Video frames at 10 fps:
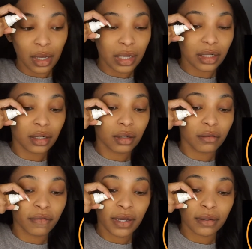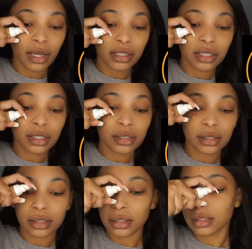I need a new foundation because
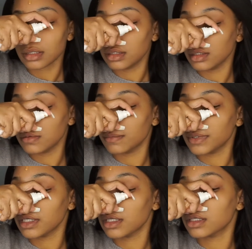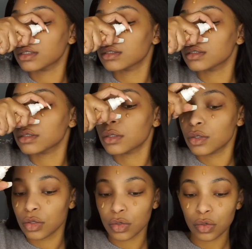this is a little bit
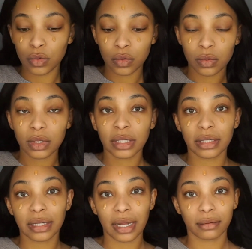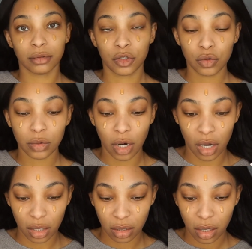too
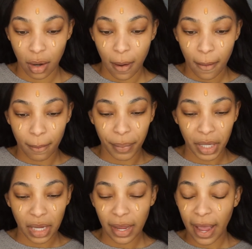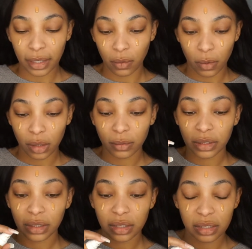dark, but I can work with
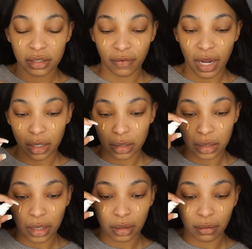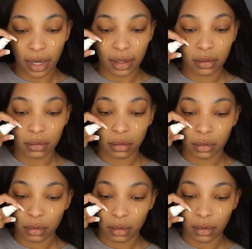it. It's fine. It's not like
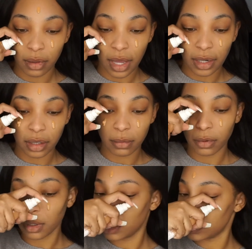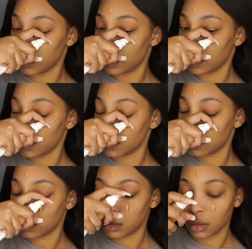that deep or that serious.
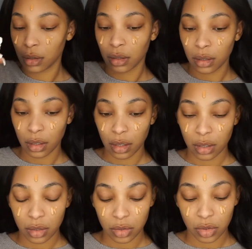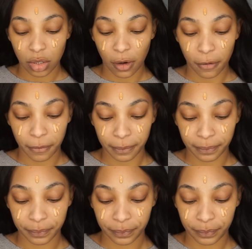So
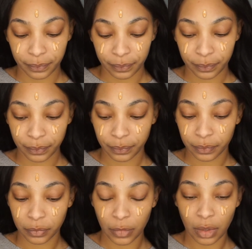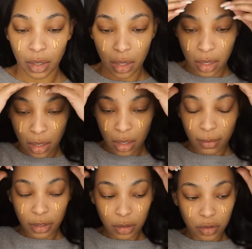I'm
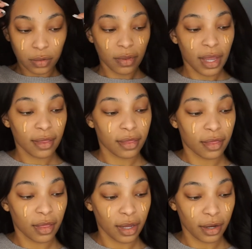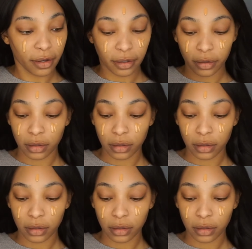gonna do that there,